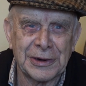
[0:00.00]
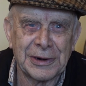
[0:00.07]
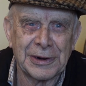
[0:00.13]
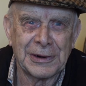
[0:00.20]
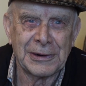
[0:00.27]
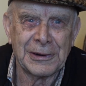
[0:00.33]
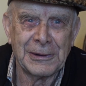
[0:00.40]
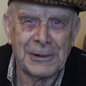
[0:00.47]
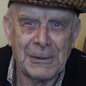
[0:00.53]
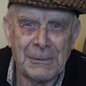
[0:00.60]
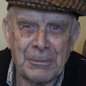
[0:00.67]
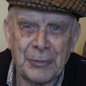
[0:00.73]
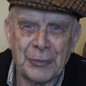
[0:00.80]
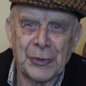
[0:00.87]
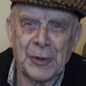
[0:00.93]

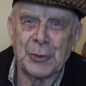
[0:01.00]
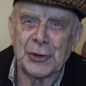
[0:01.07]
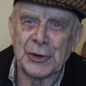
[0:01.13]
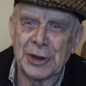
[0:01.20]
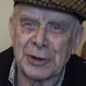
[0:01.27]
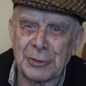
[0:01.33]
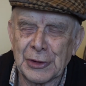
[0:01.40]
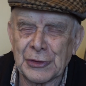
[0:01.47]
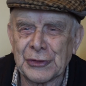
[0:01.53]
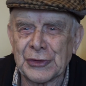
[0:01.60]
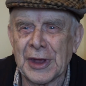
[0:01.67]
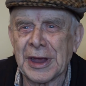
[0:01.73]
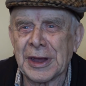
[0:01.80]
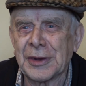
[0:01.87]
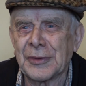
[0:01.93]
But I was
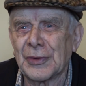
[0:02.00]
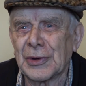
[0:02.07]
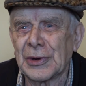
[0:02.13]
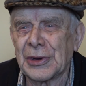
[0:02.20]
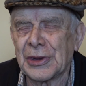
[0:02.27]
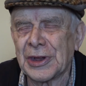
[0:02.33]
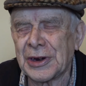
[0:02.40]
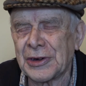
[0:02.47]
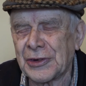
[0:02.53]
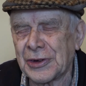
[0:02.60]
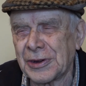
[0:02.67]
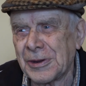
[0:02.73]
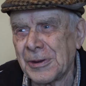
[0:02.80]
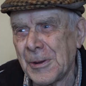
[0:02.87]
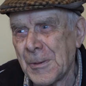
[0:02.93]
thankful that
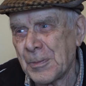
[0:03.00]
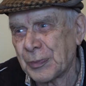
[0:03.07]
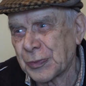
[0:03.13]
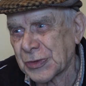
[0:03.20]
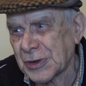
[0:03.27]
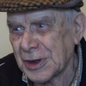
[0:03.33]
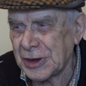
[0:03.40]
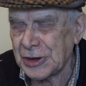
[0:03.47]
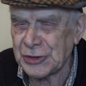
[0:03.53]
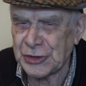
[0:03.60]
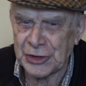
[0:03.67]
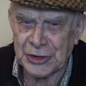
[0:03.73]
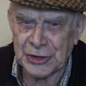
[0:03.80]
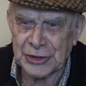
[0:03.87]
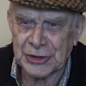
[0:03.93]
he
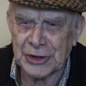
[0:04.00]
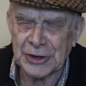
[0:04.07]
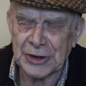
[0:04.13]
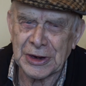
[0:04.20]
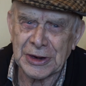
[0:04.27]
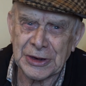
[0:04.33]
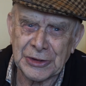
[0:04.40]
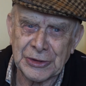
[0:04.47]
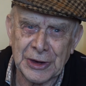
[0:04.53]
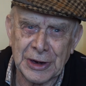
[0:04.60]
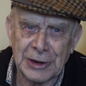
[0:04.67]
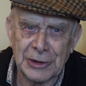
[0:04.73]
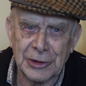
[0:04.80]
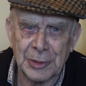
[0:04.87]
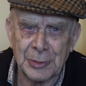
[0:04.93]
didn't
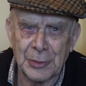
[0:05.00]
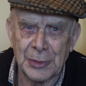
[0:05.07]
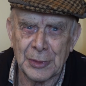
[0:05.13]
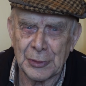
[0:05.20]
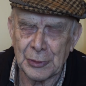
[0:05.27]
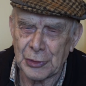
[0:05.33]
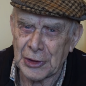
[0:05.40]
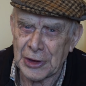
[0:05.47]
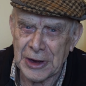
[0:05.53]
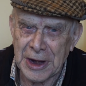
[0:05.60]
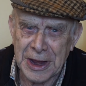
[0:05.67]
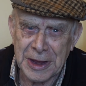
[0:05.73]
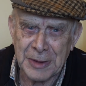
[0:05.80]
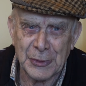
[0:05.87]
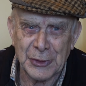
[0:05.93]
tell them the
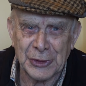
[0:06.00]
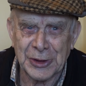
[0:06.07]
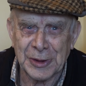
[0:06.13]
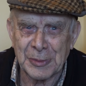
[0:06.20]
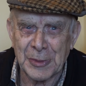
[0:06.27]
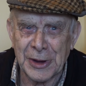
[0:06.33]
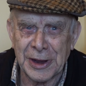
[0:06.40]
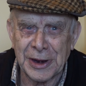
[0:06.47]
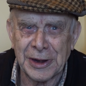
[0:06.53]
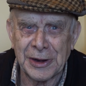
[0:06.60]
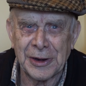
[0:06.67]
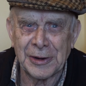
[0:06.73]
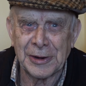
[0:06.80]
name of the man.